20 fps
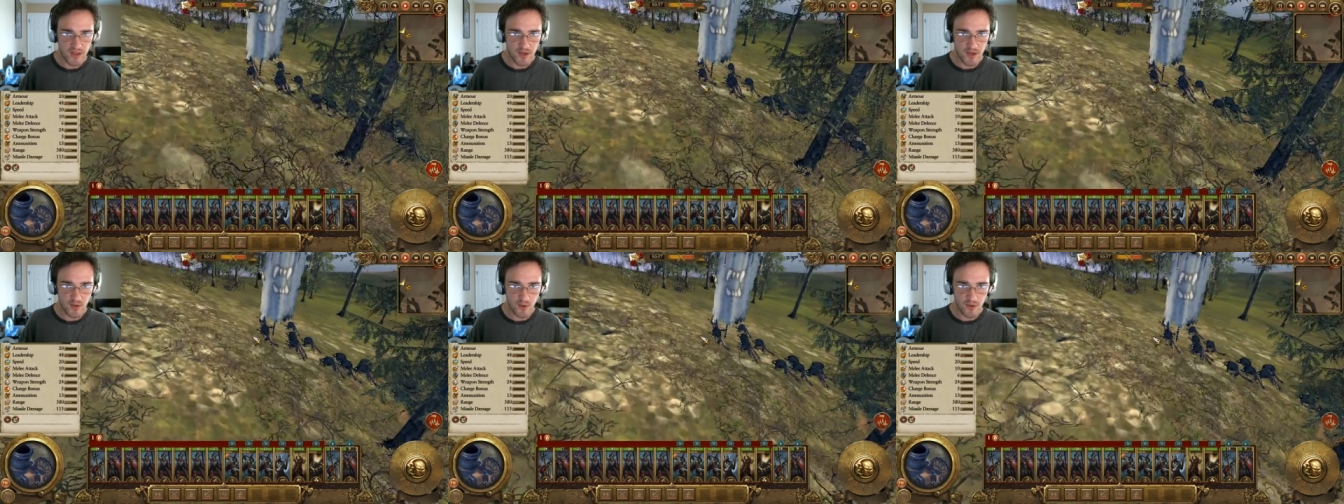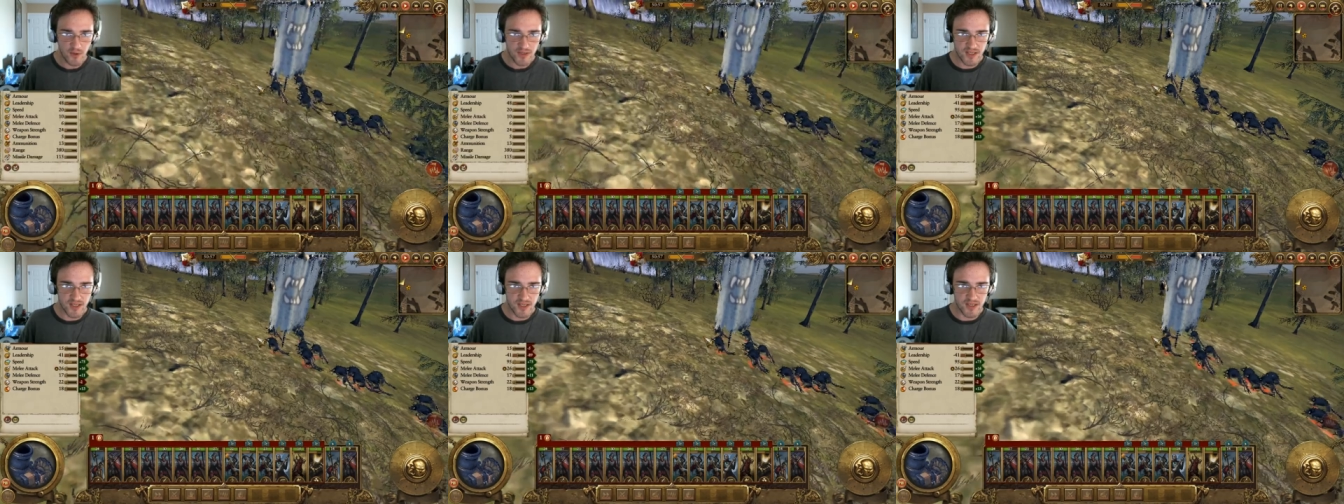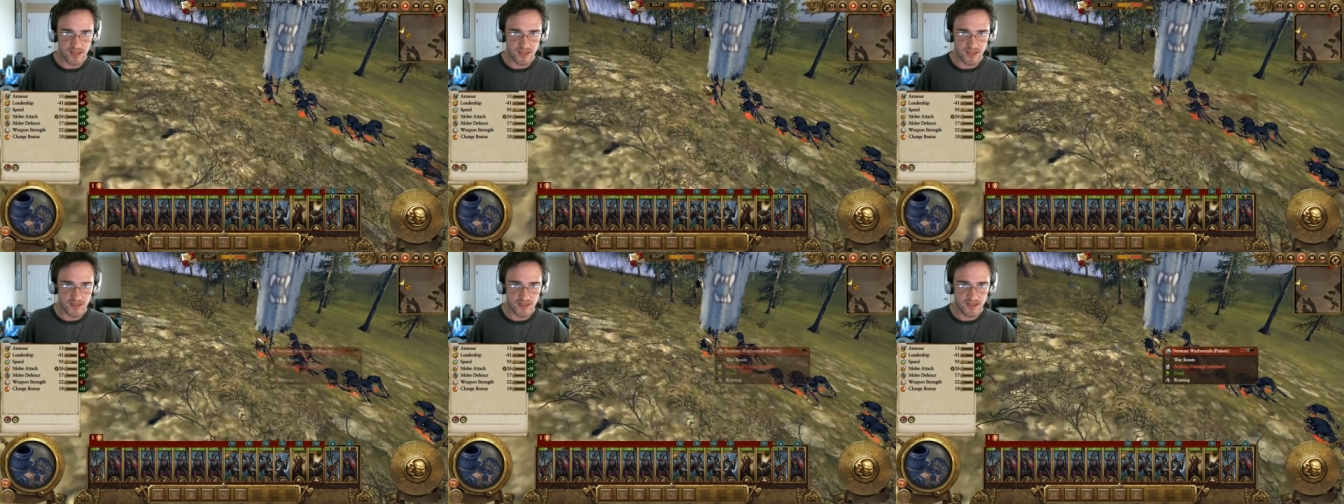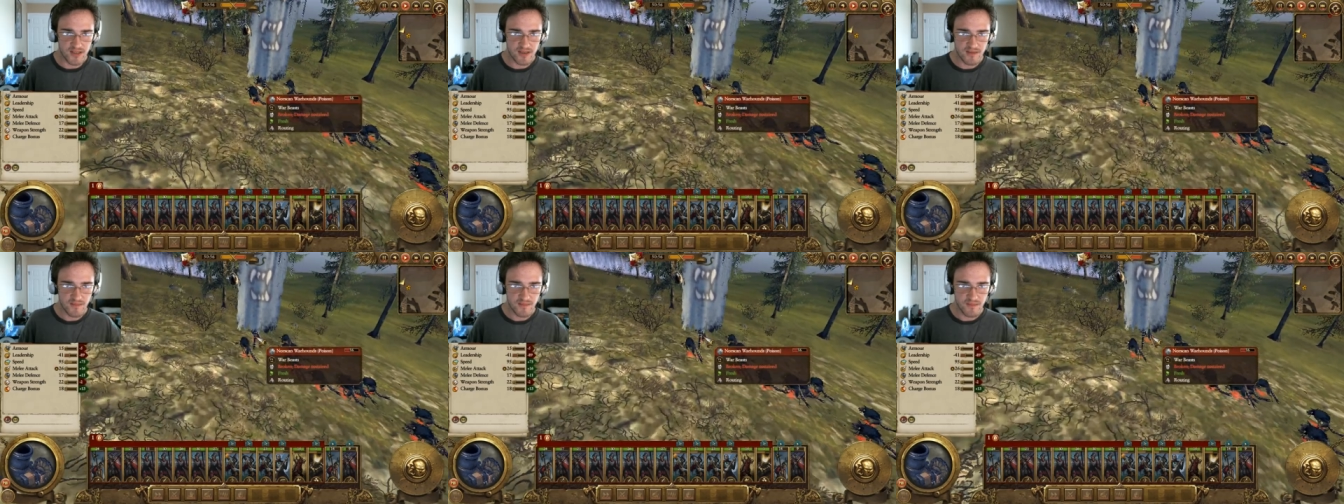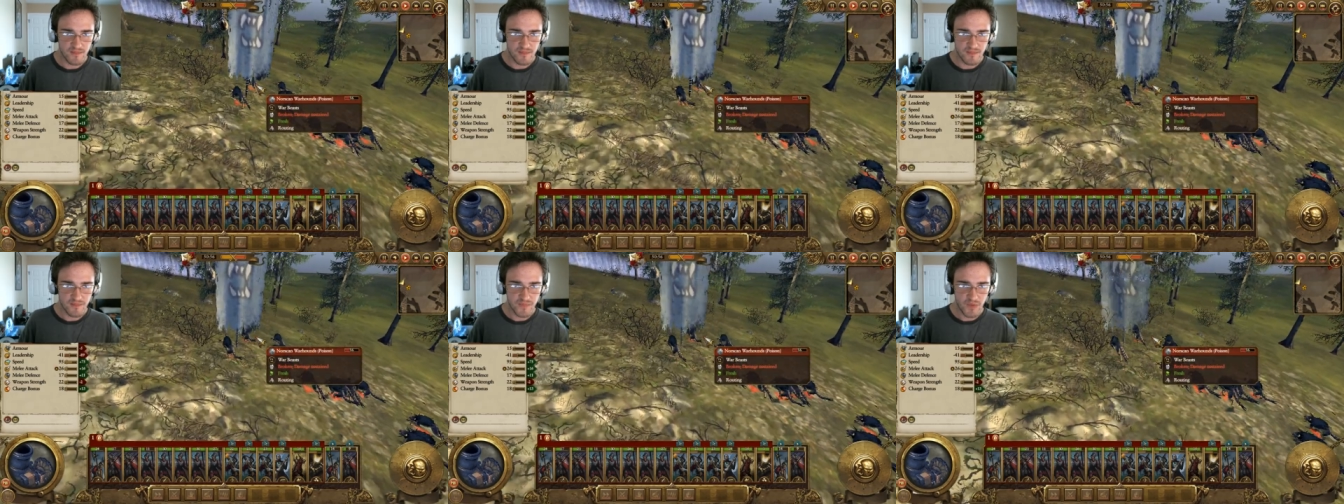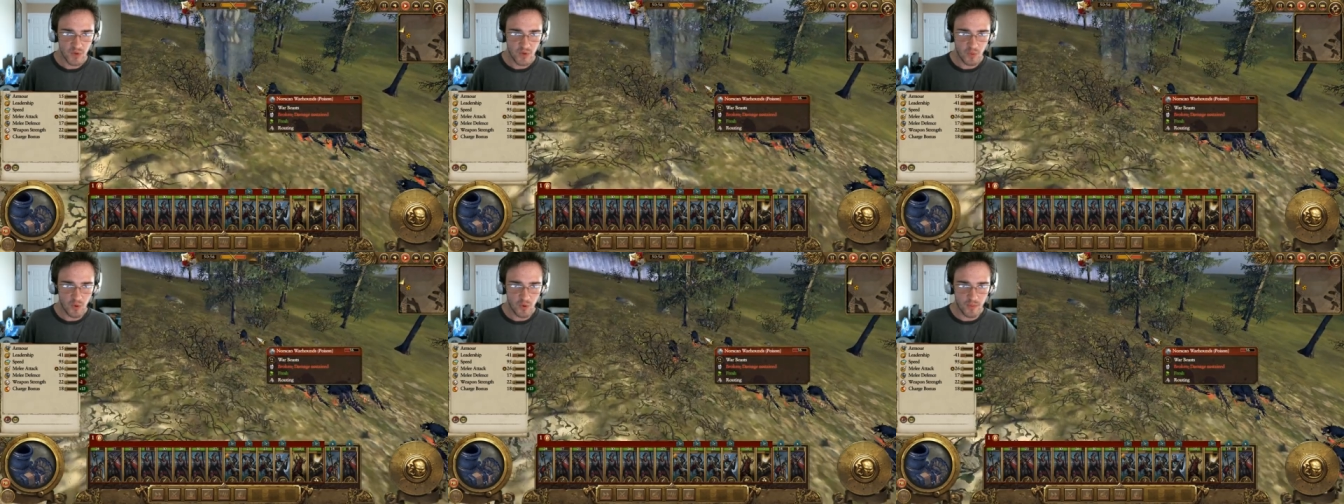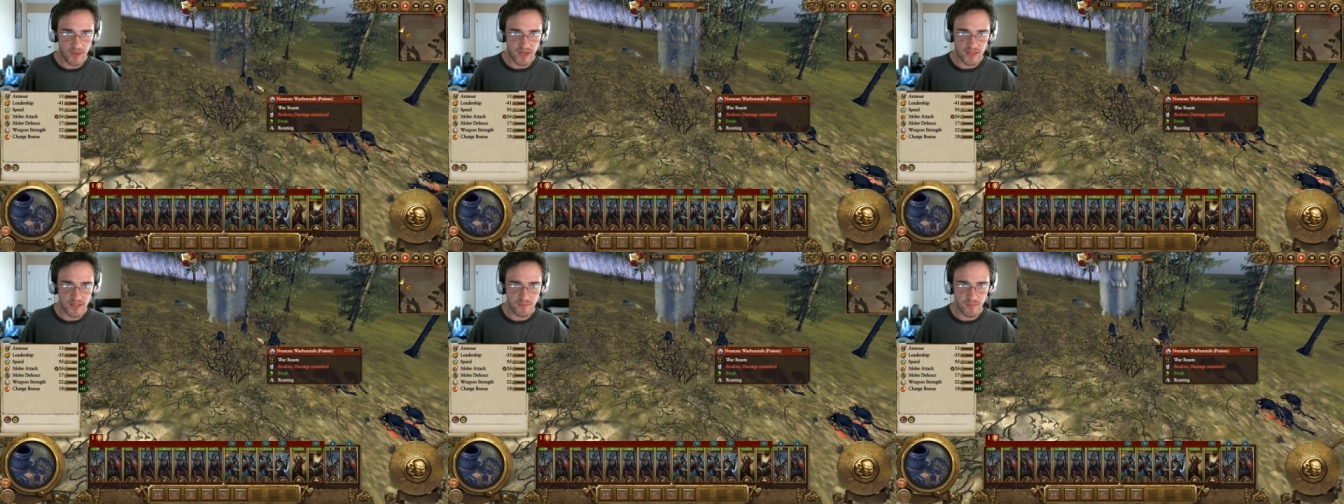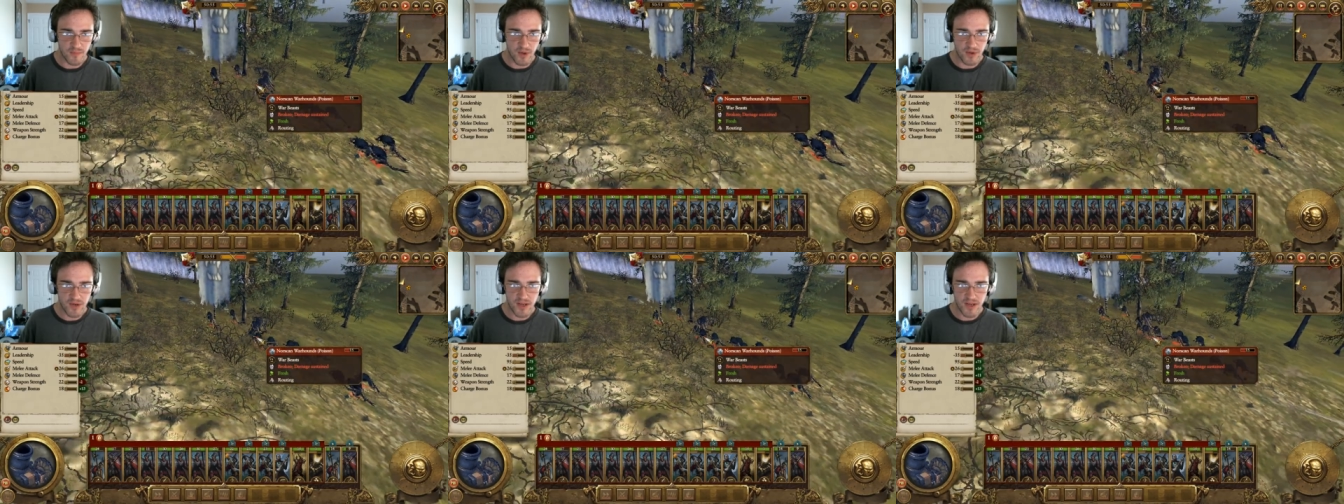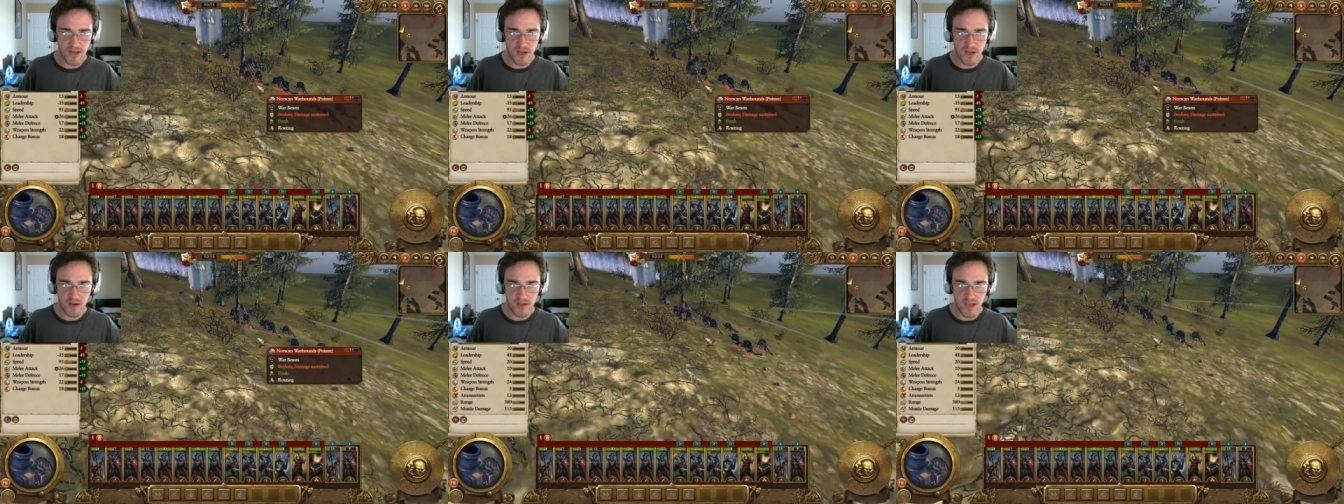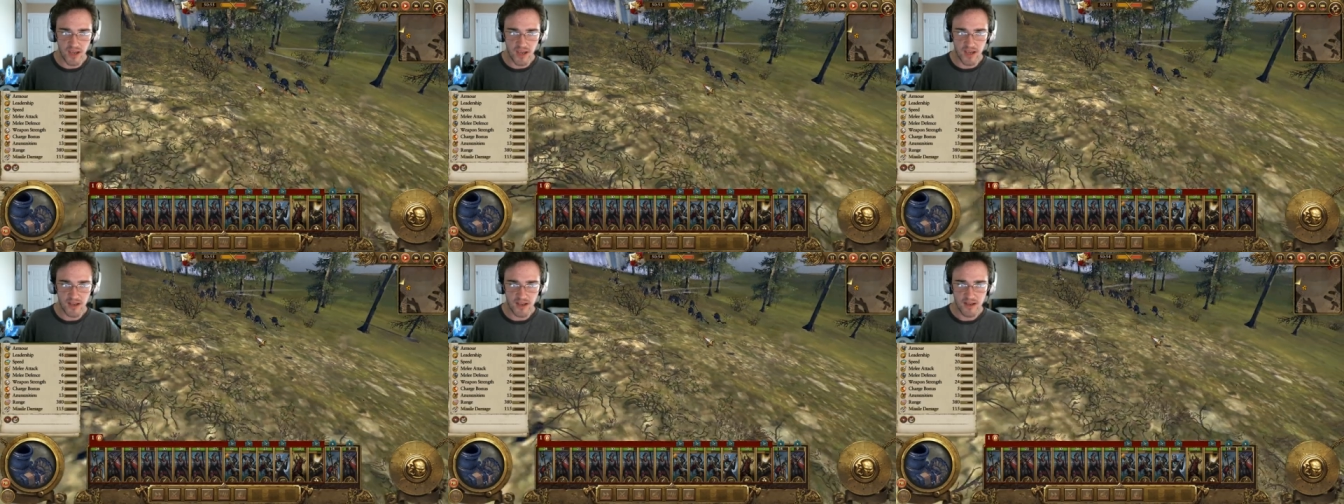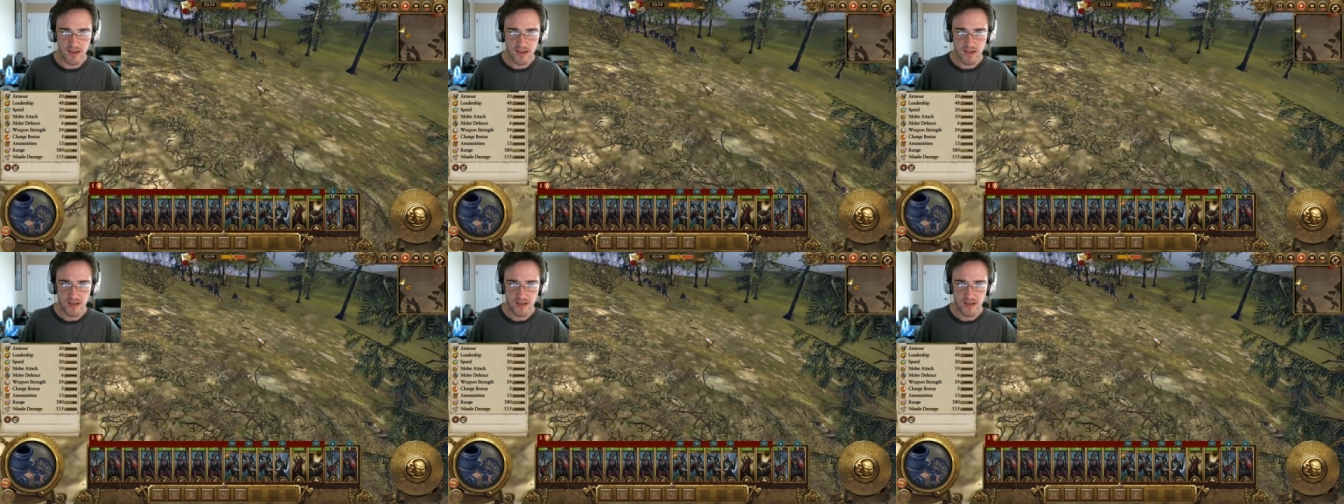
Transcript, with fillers: The Norskins. War beasts. Broken... Okay.